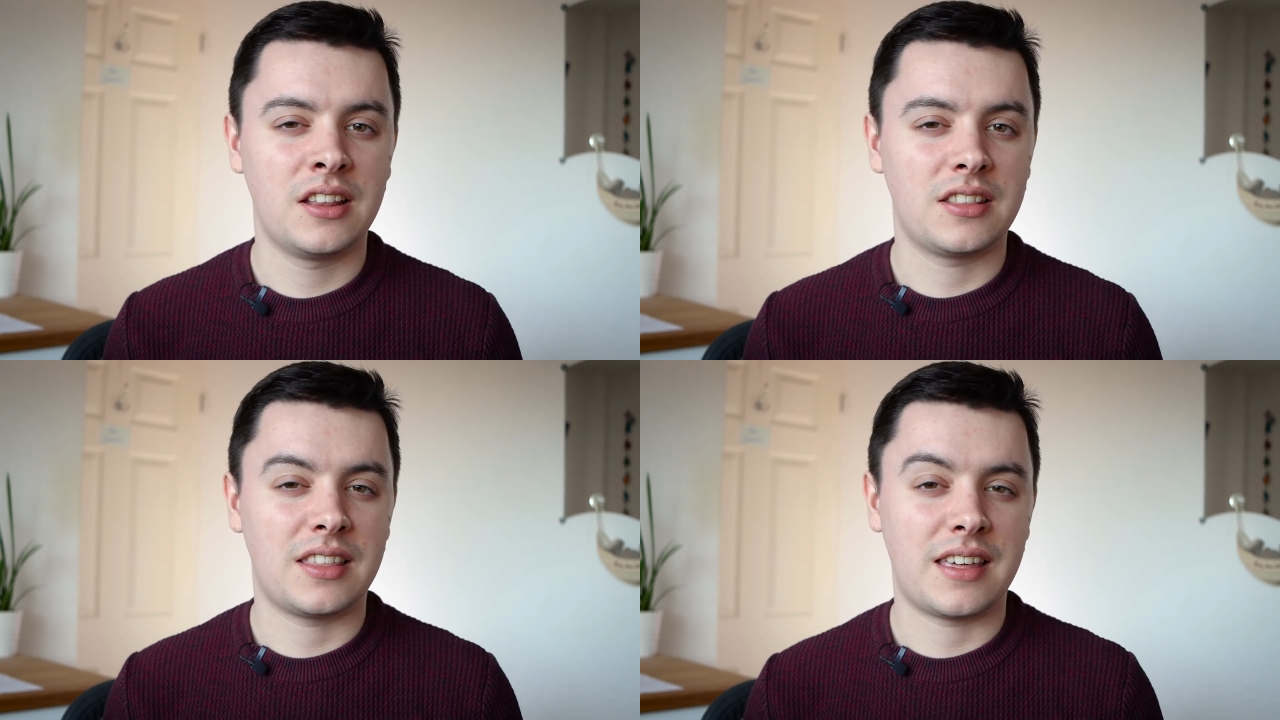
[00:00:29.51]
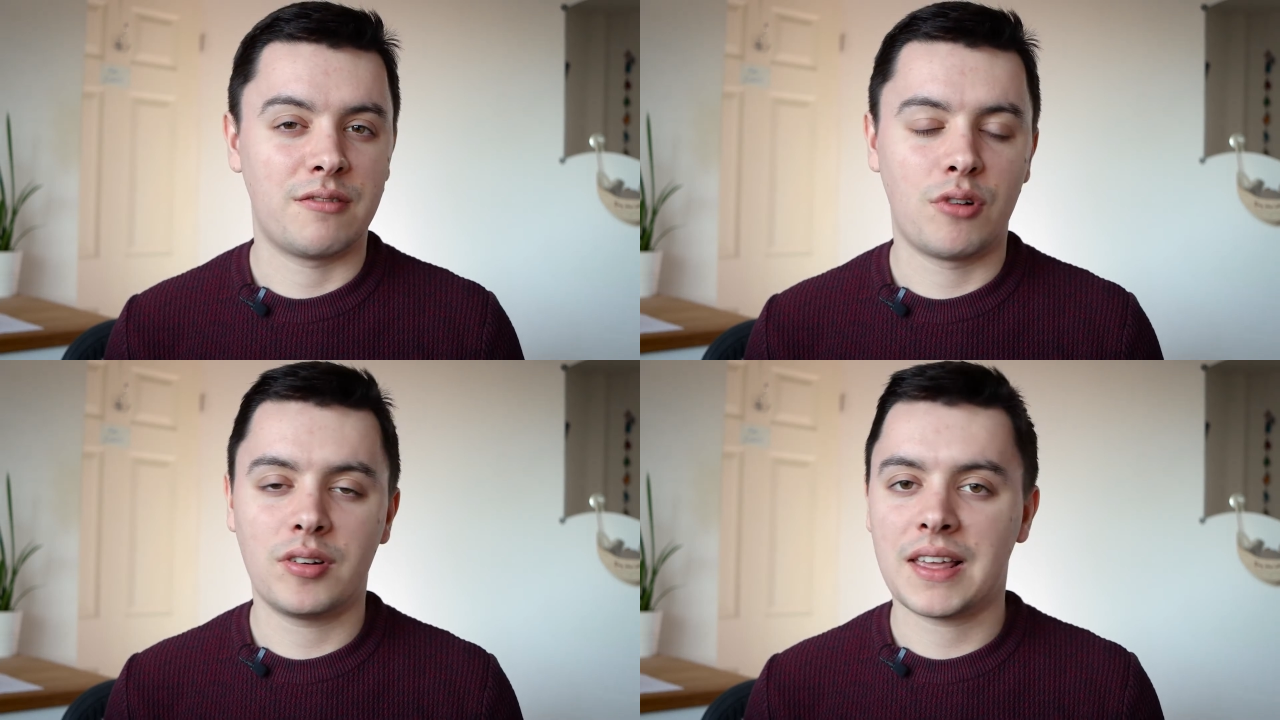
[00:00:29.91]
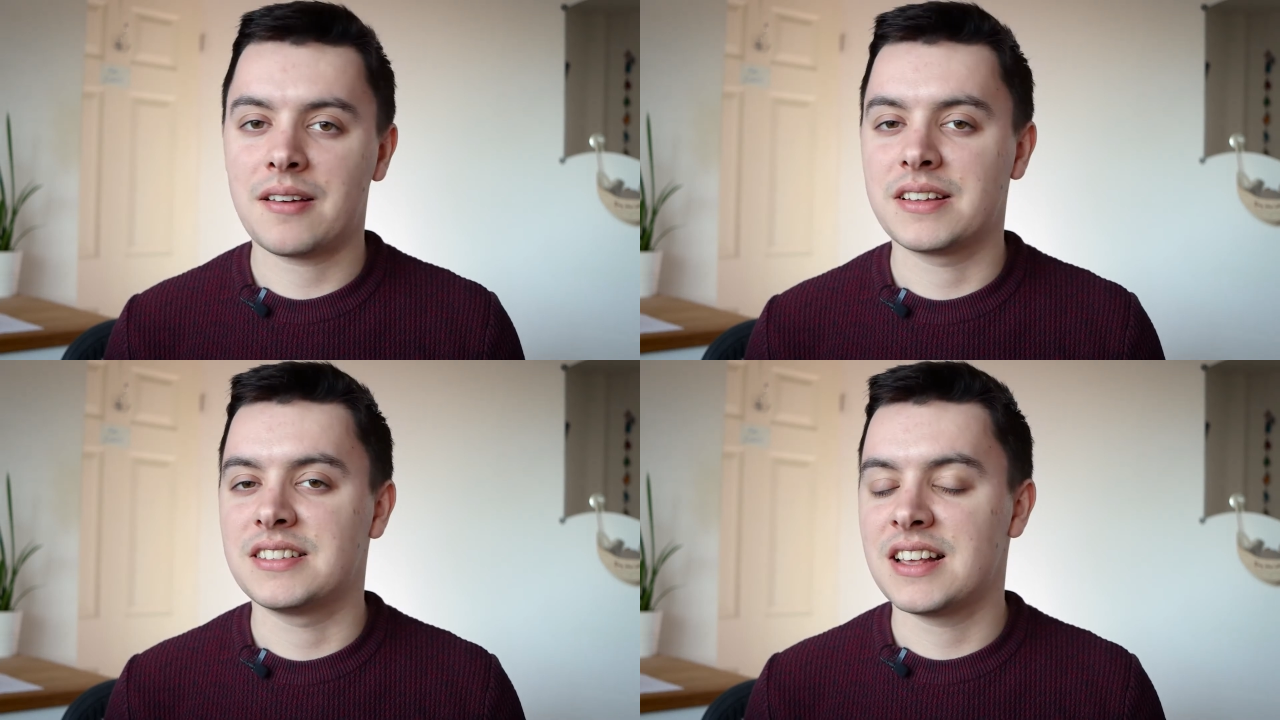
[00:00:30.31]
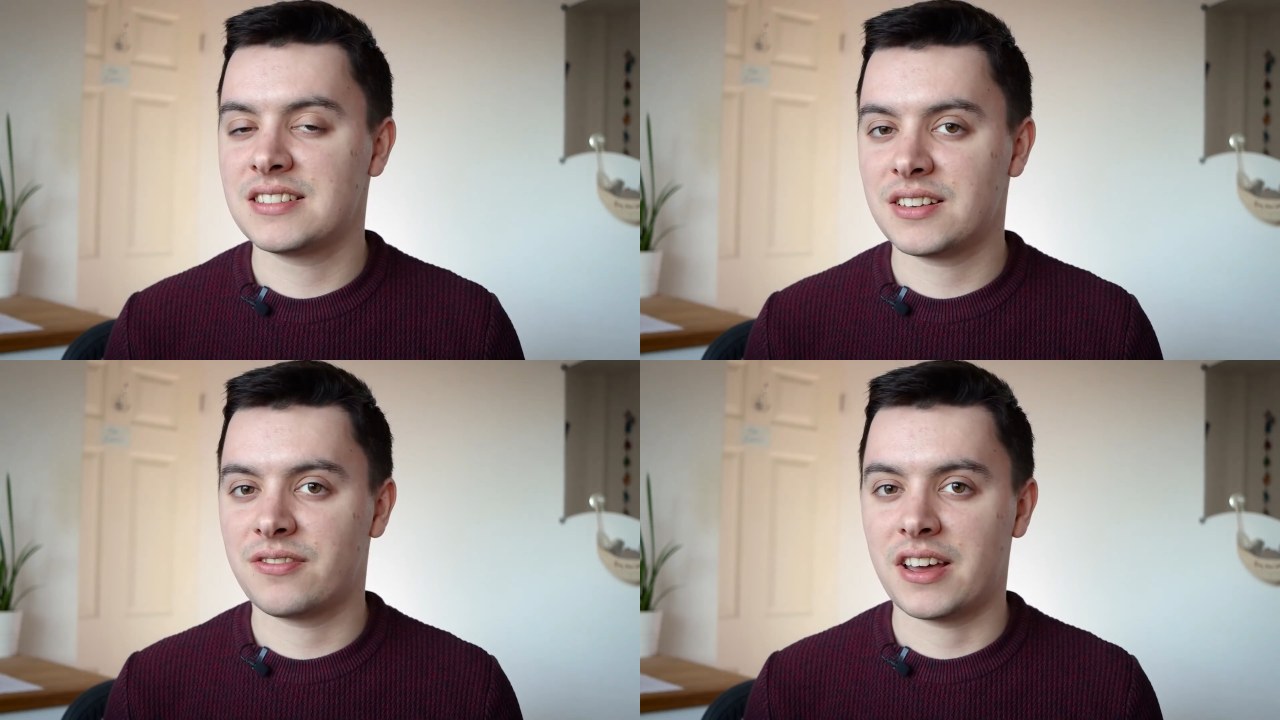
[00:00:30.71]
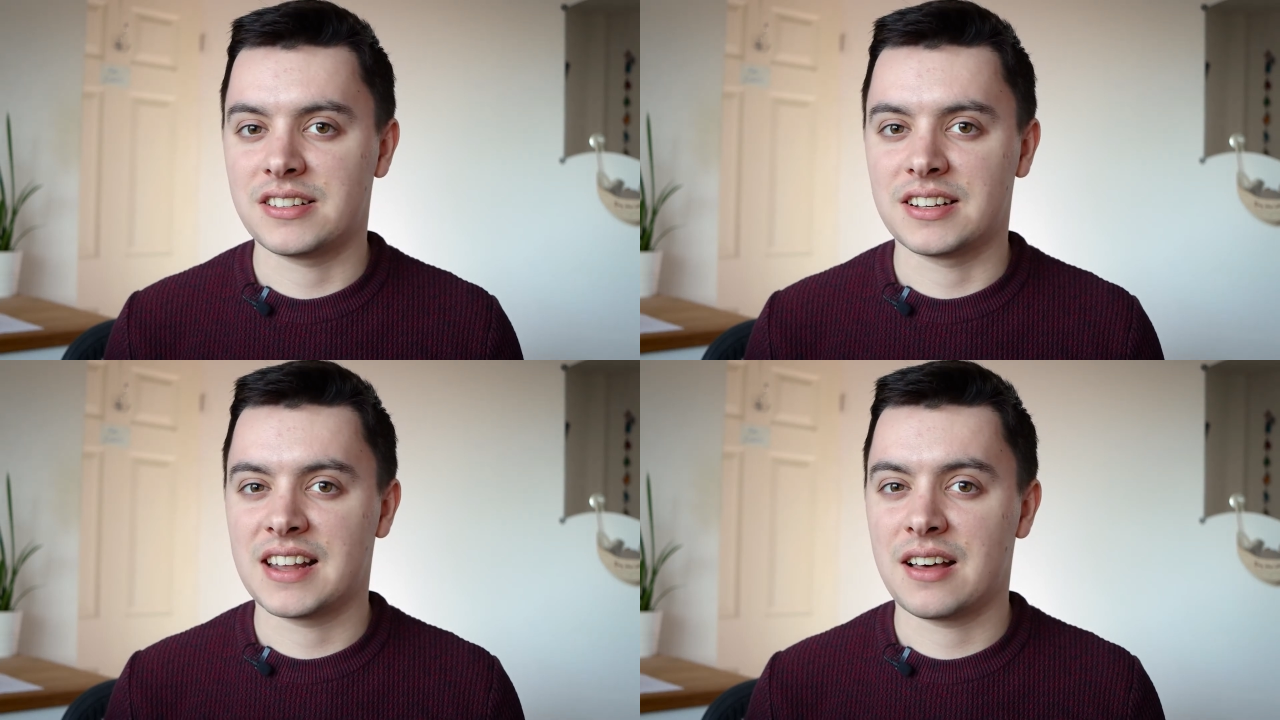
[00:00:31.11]
that they're rolling out in testing
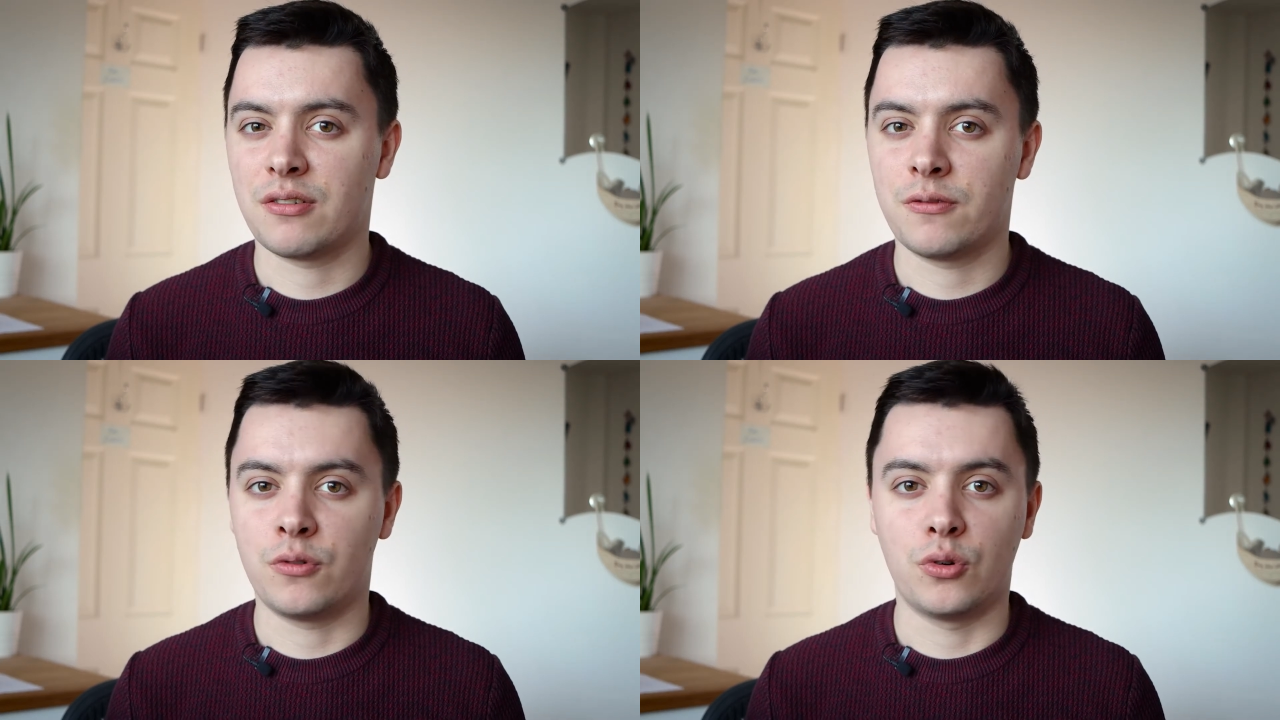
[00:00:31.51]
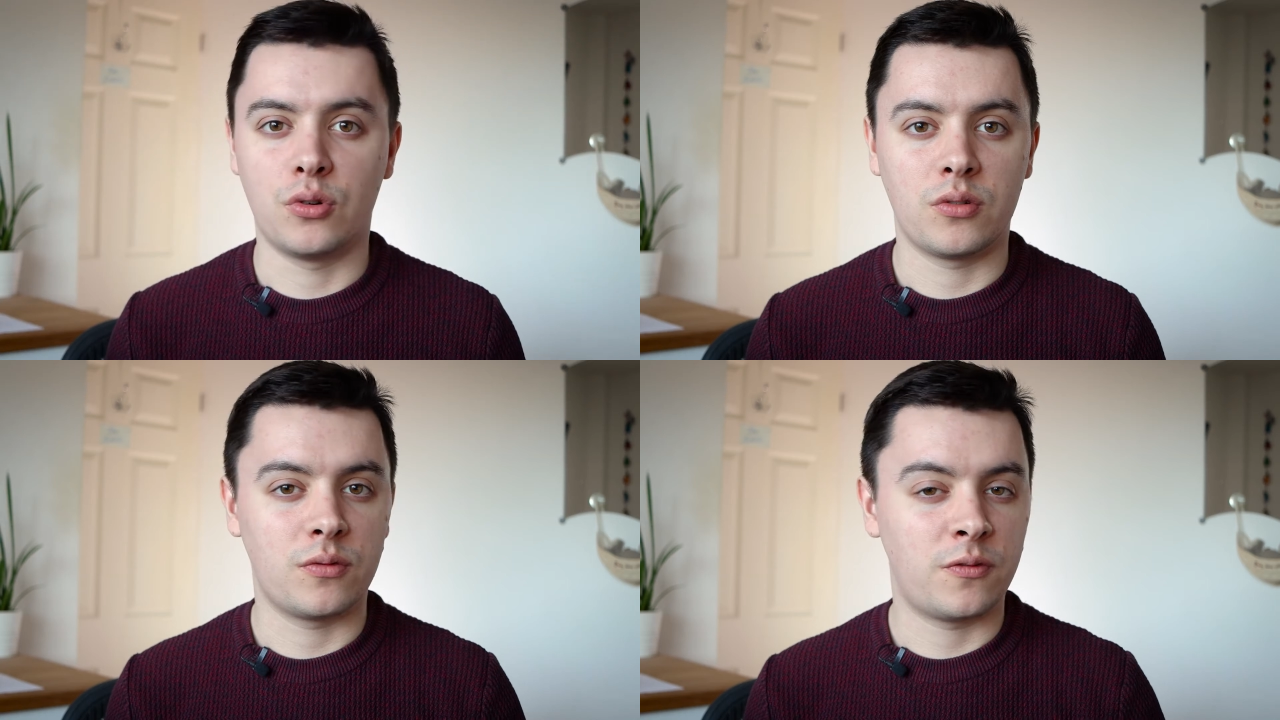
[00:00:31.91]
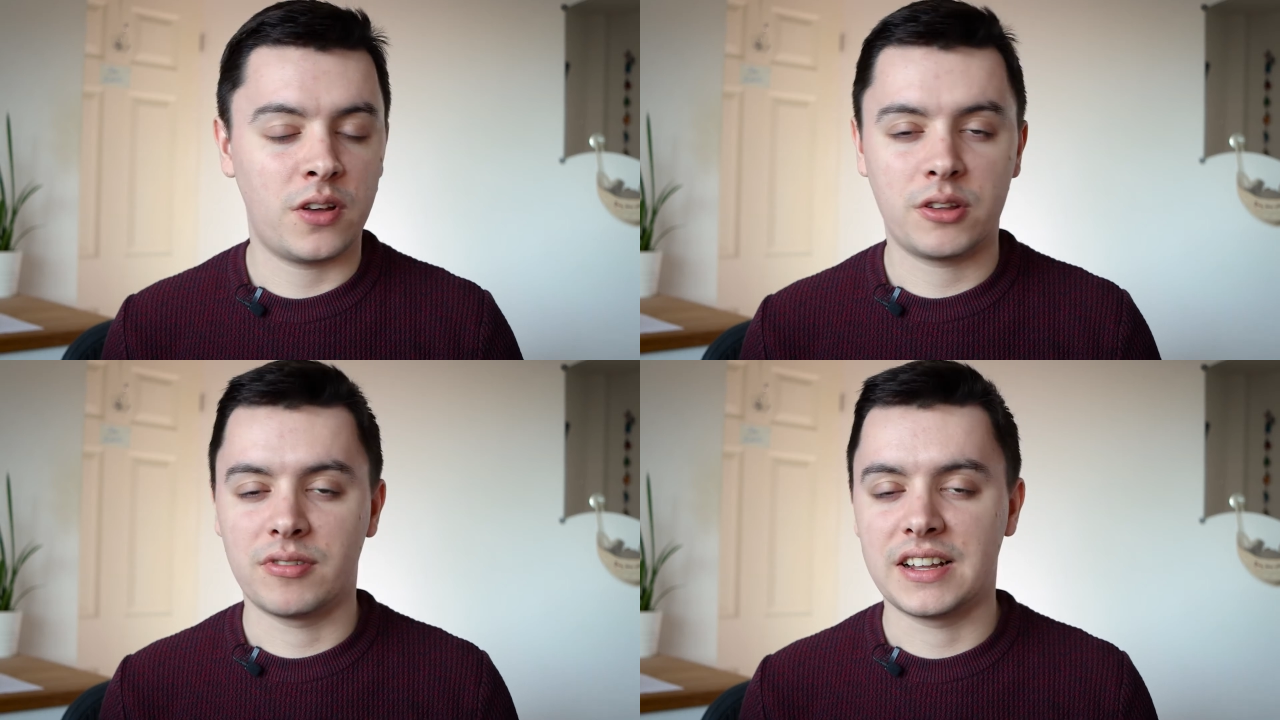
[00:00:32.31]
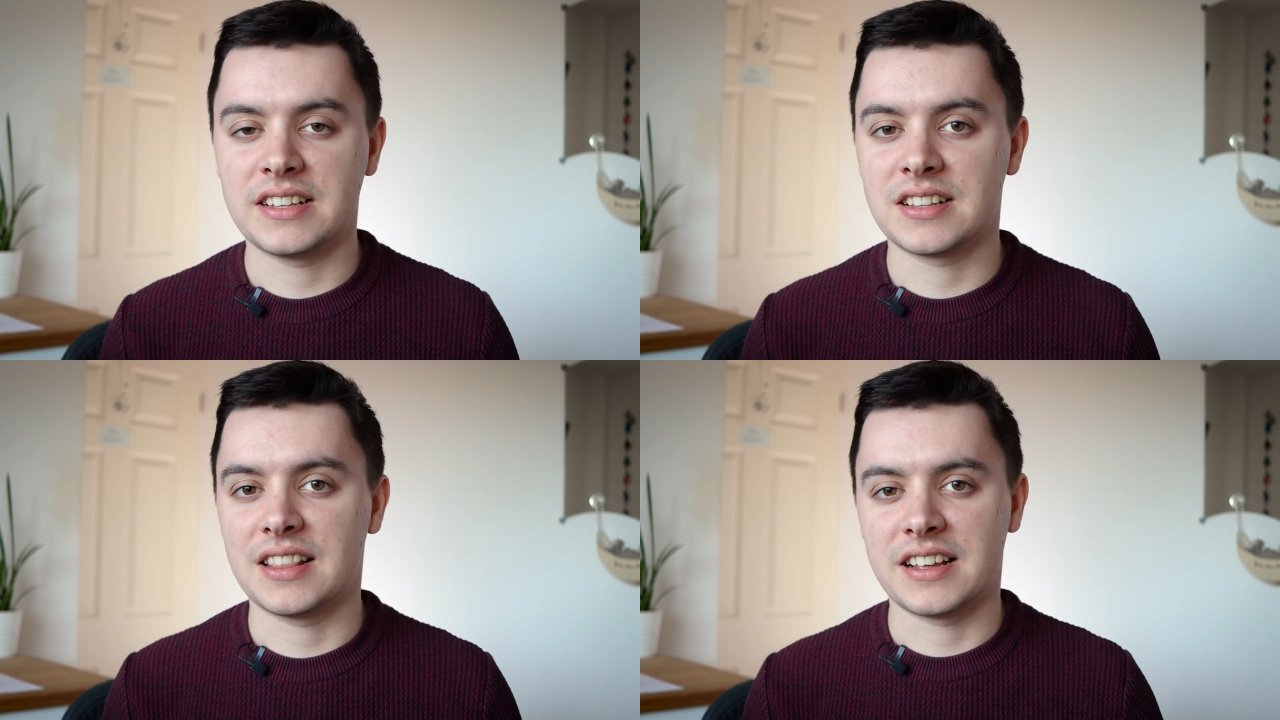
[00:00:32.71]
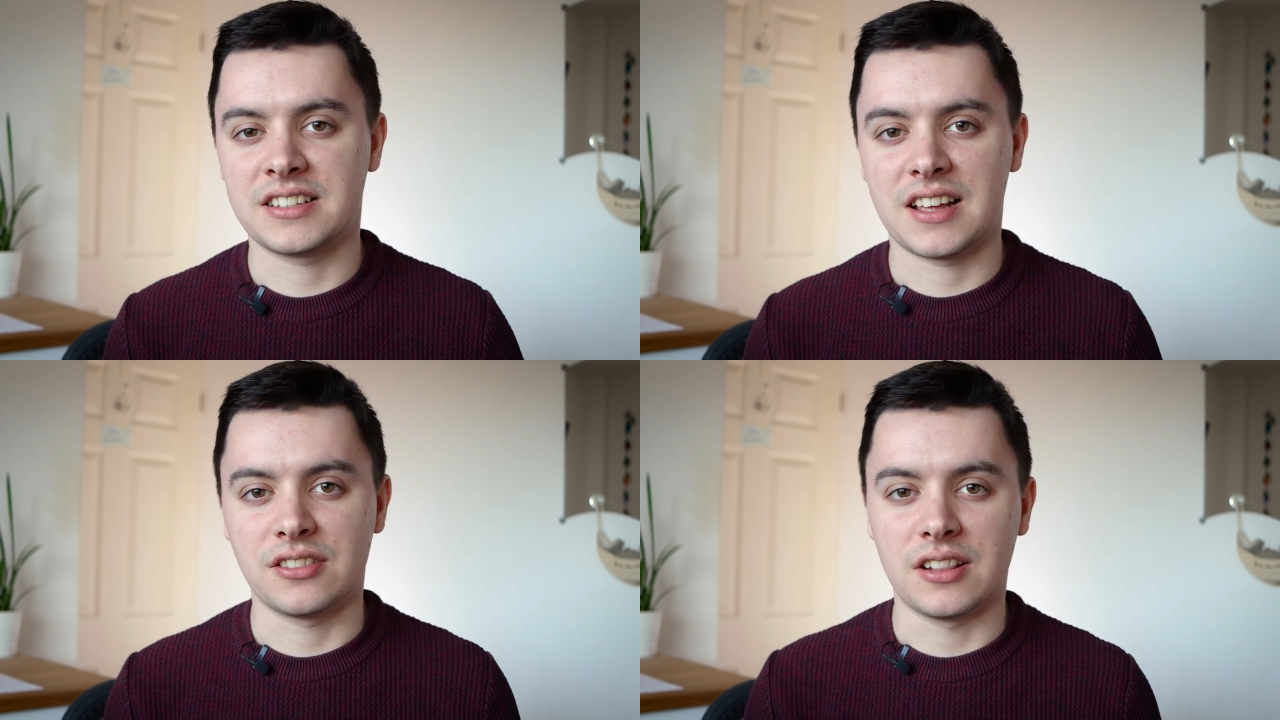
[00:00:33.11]
phasing now for further release
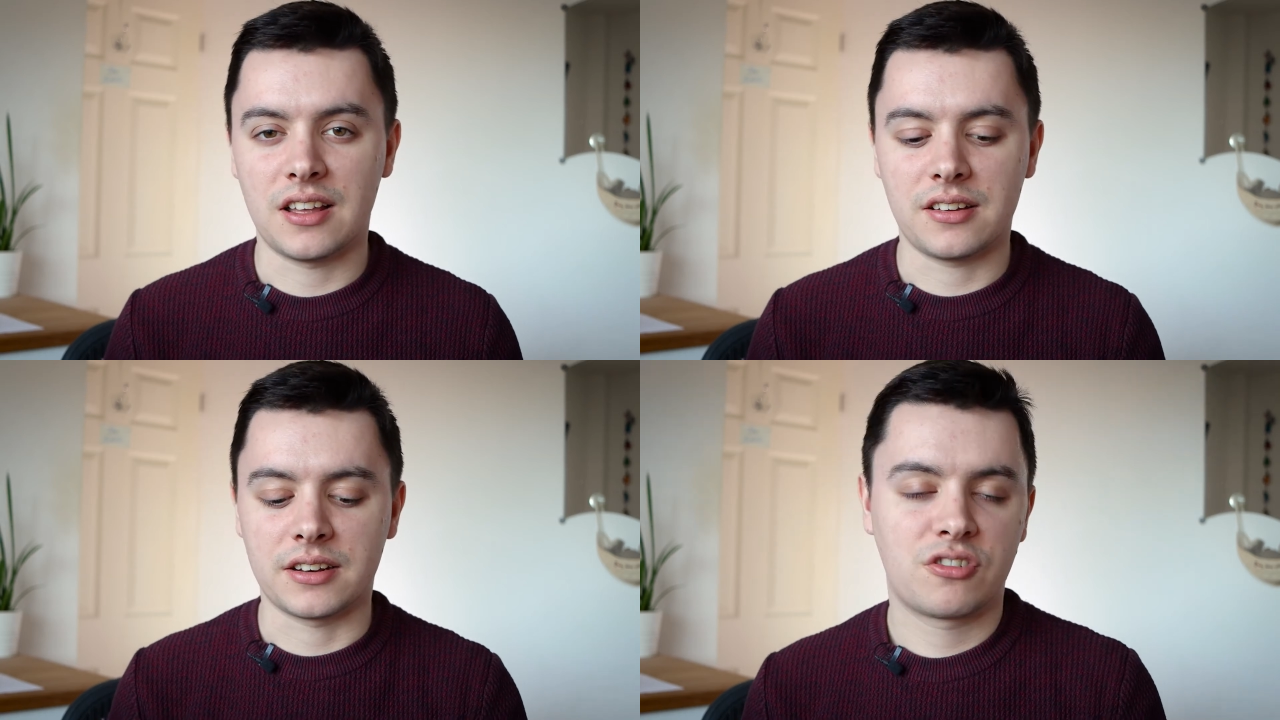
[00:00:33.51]
later down the line.